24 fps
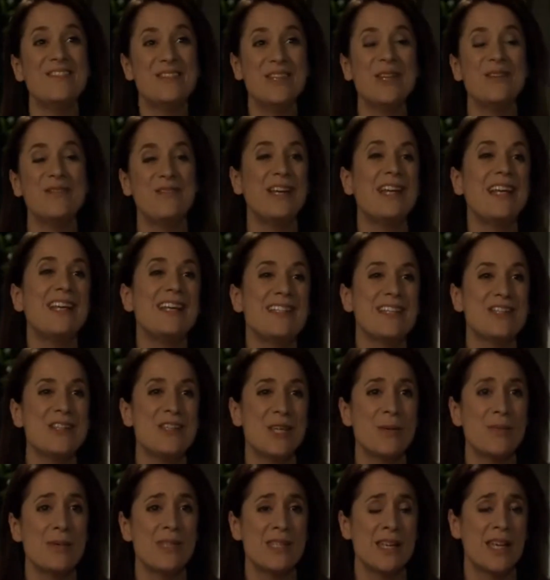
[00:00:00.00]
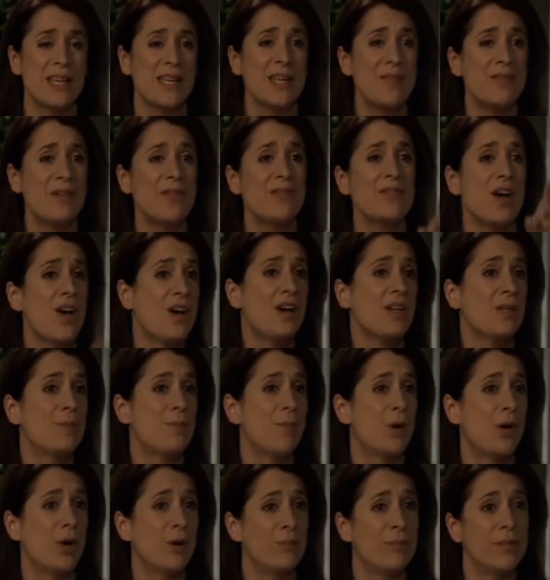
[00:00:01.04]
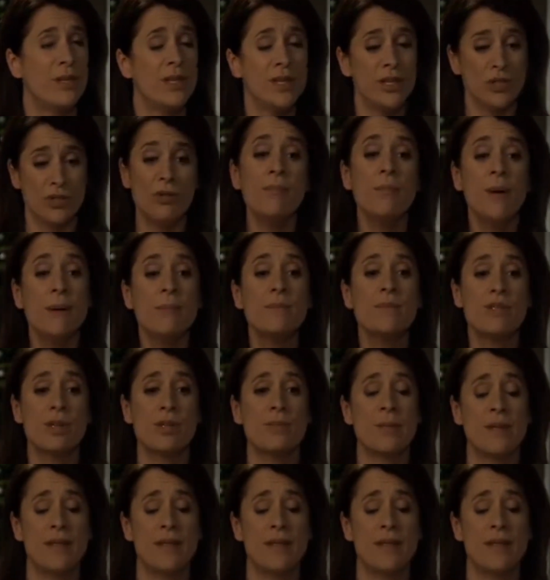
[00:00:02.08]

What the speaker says: in a village in Somerset. He never even heard a bomb. Your mum told me